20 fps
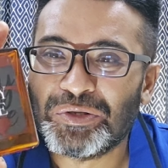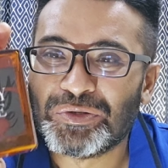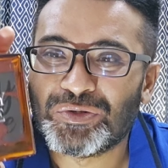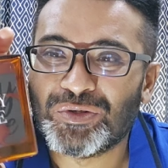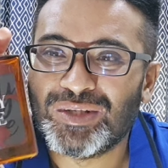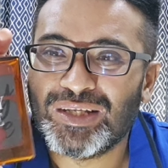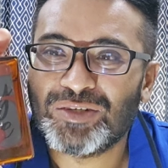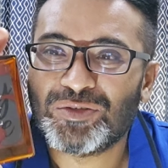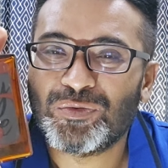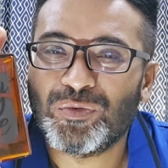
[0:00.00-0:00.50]
So
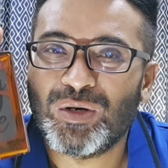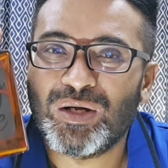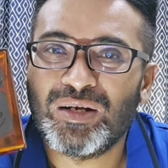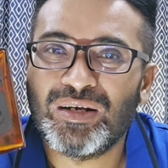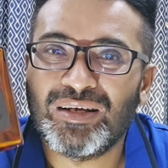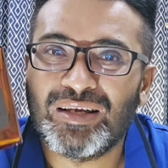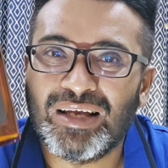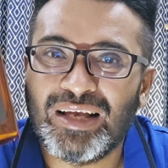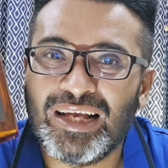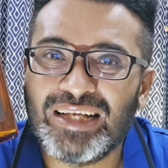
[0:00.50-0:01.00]
this
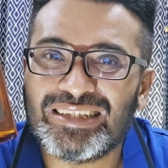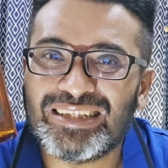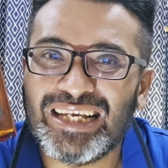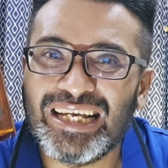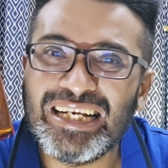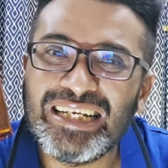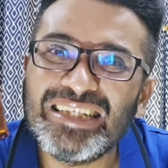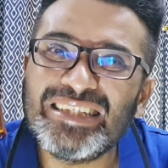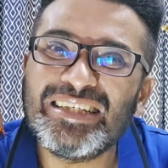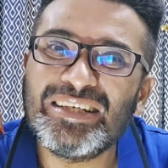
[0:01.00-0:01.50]
one, it's
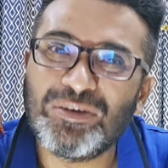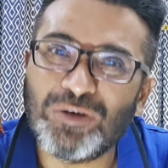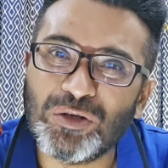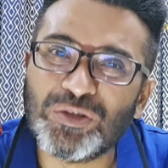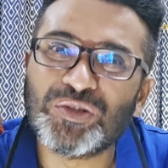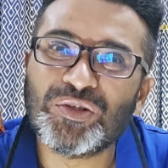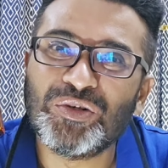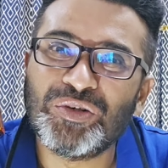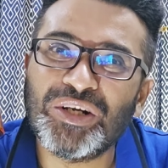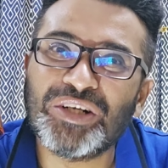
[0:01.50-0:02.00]
EDC
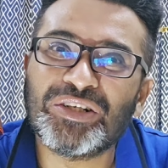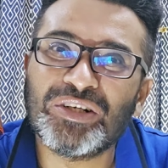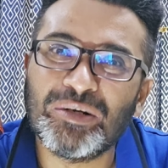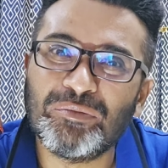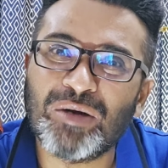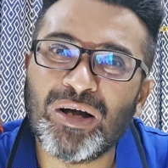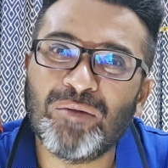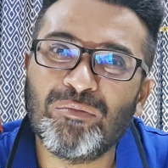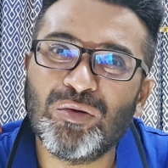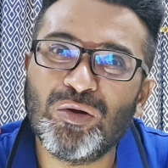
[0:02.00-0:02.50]
concentration in
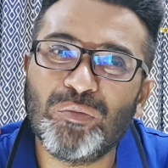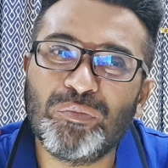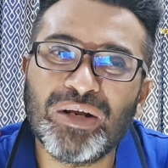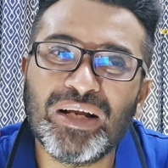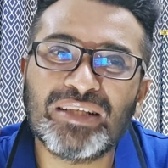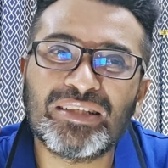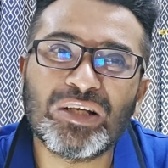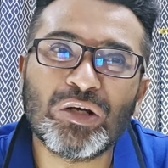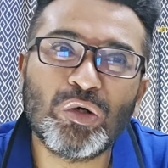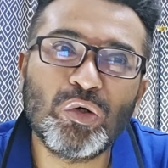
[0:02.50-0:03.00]
my humble
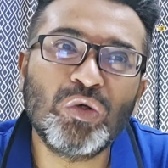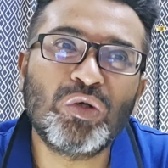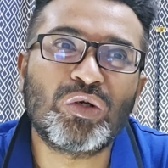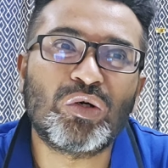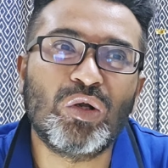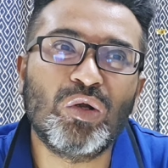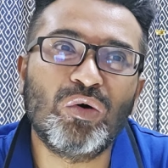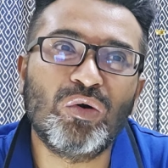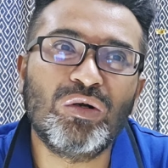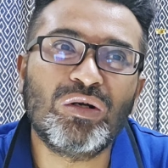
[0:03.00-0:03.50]
opinion. It's a good
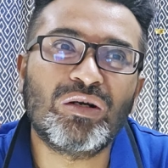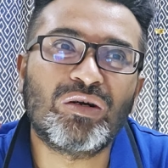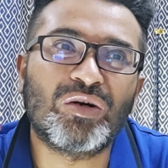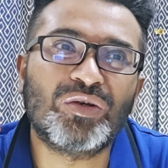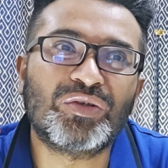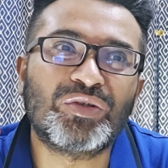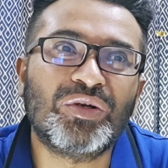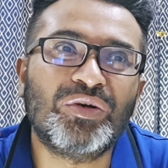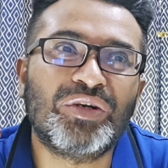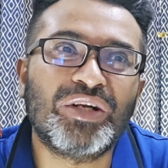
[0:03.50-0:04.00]
cologne
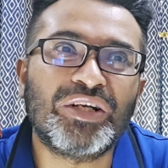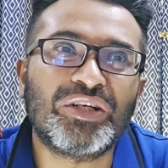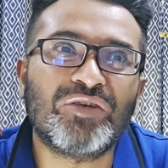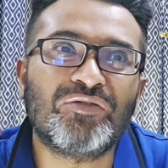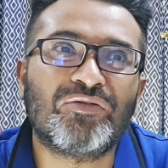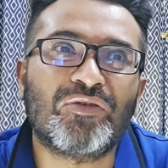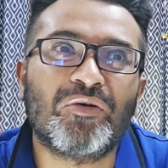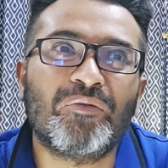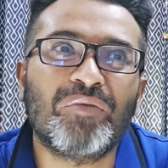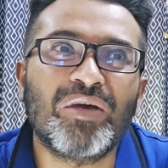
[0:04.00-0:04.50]
concentration
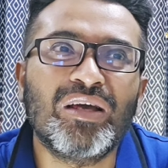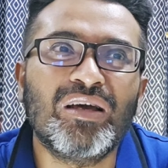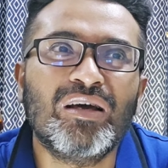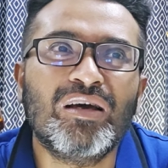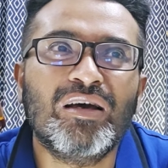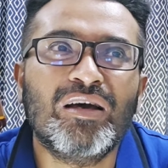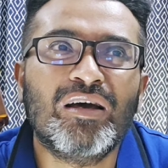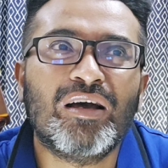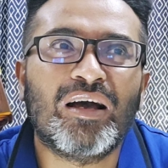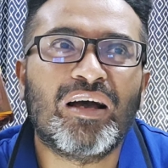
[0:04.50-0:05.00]
for me.
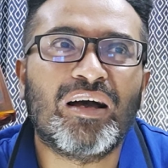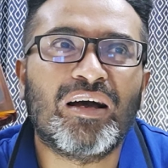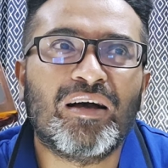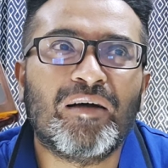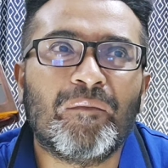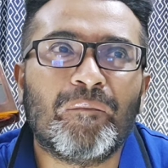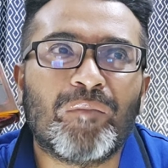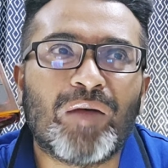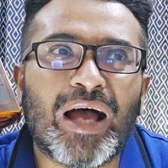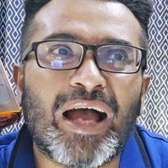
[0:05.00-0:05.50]

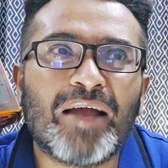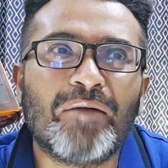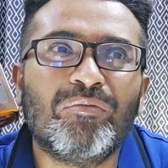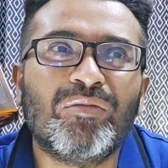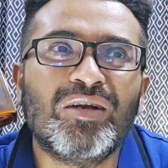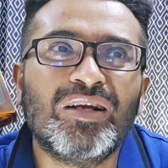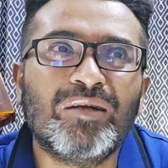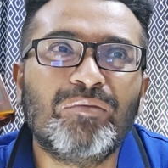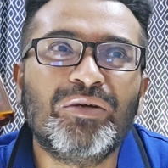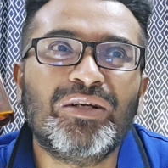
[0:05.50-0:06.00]
Um, I am a
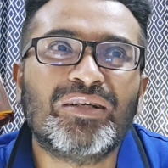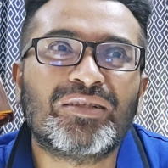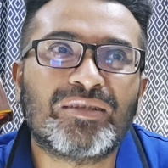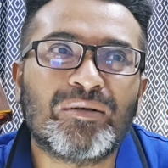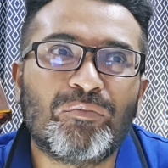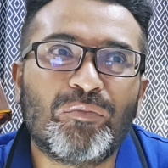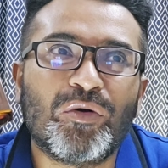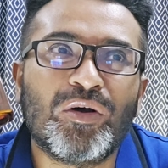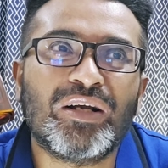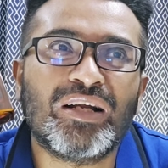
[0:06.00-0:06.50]
little bit
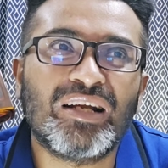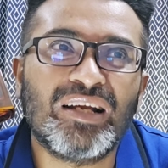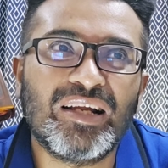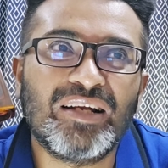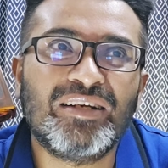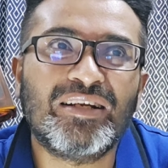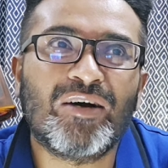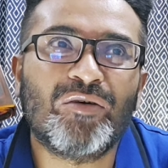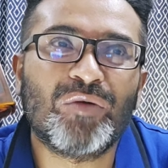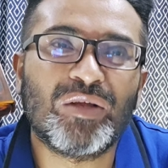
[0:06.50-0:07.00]
disappointed,
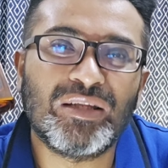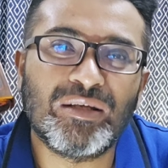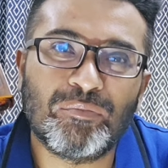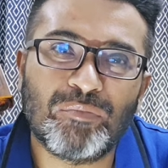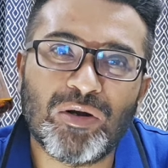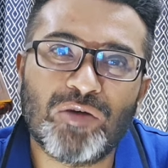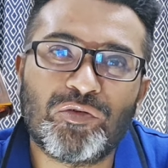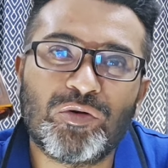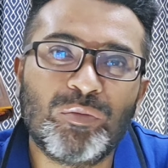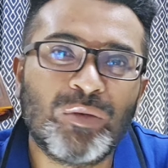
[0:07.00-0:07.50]
let down with the
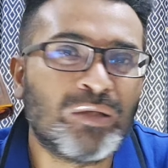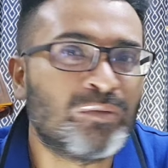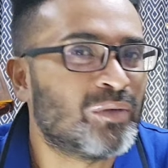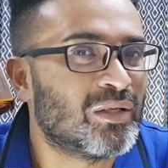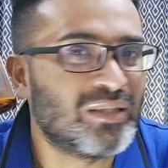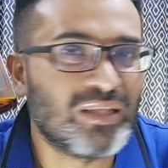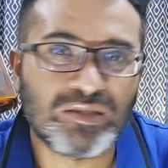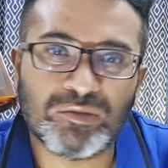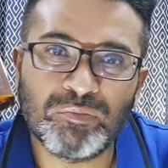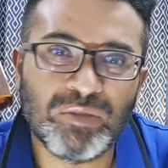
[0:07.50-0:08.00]
performance,
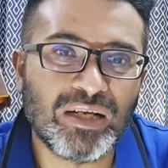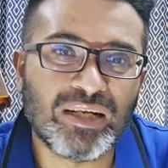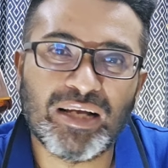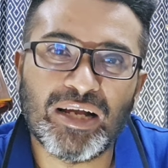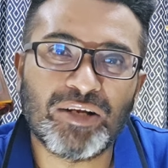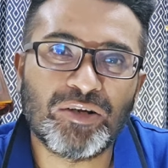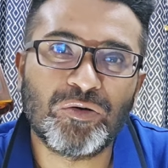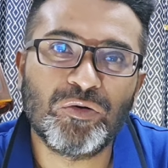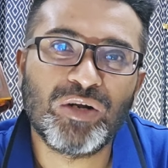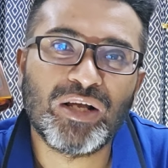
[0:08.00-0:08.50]
but the smell
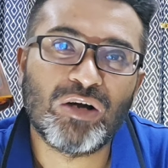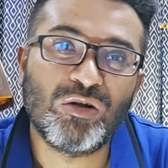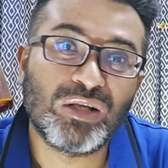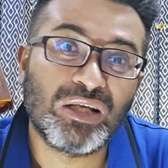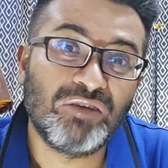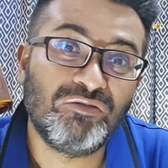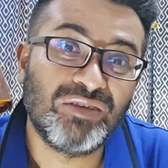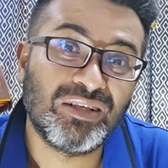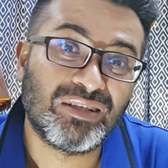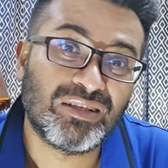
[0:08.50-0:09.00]
category, I'll
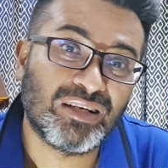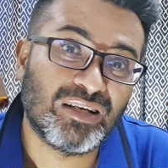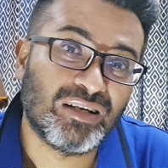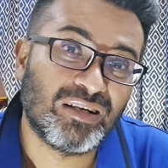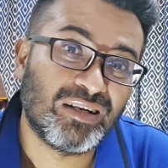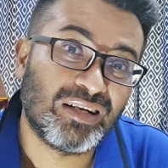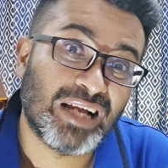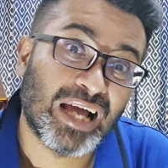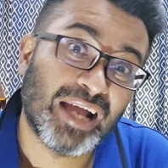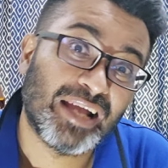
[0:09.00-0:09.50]
give it a
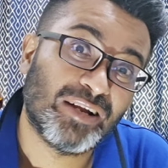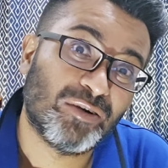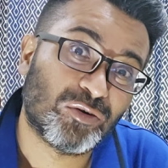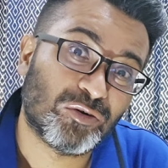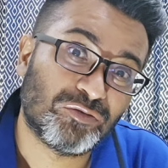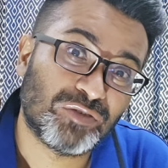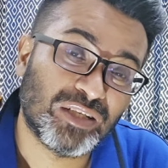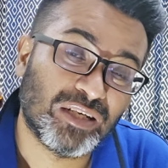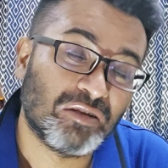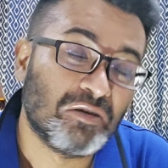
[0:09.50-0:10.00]
9 out
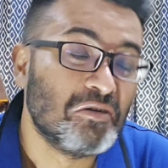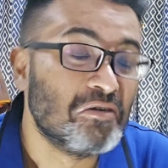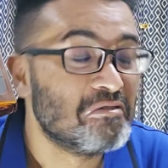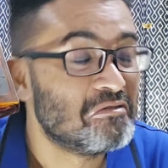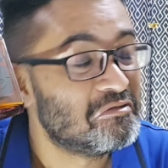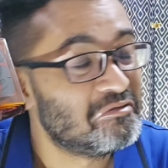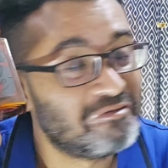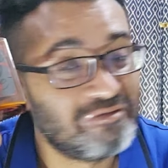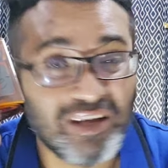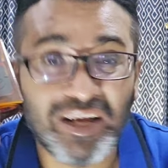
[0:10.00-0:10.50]
of 10.
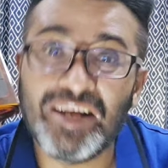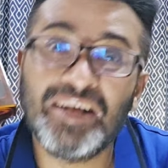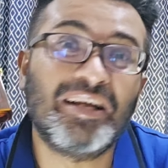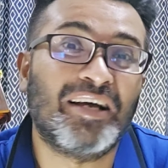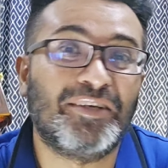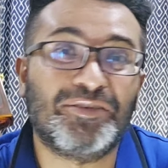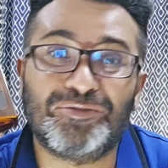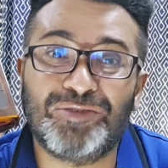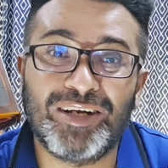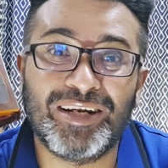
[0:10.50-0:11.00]
Very
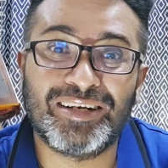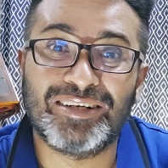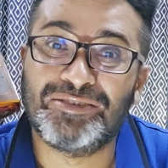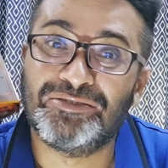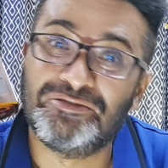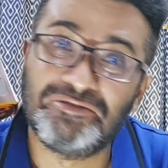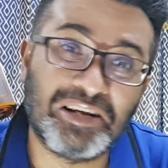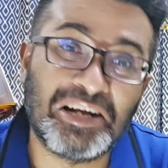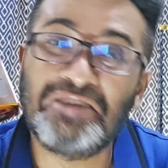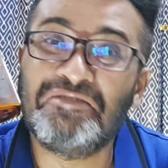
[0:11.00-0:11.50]
nice fragrance,
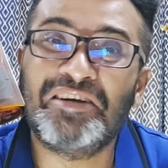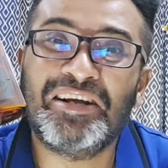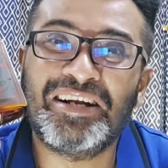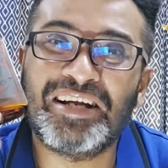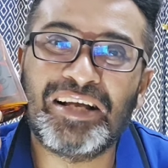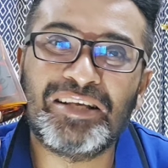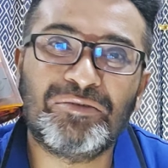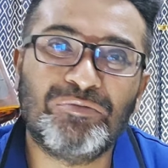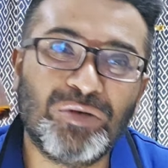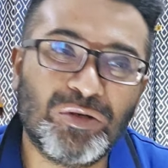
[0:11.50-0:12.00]
very, very
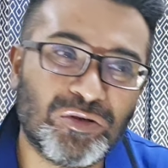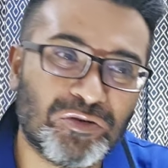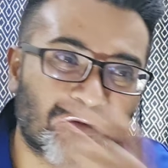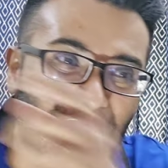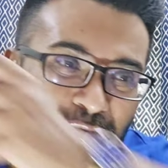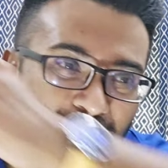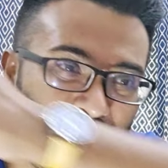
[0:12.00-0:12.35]
nice, beautiful